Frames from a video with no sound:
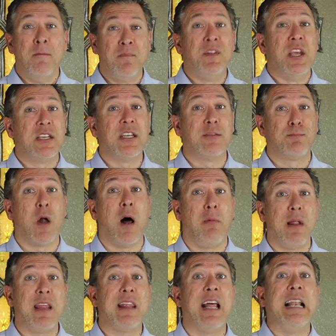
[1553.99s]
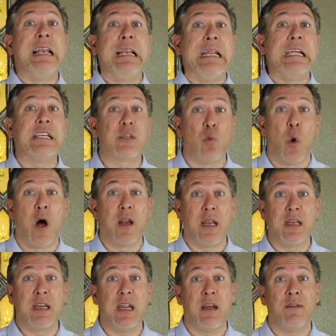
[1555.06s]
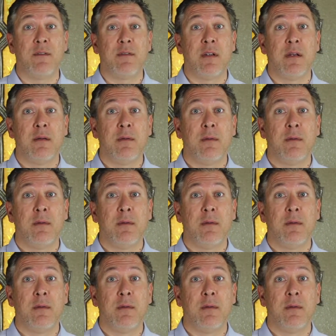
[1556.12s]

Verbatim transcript: This is probably the least wanted gift.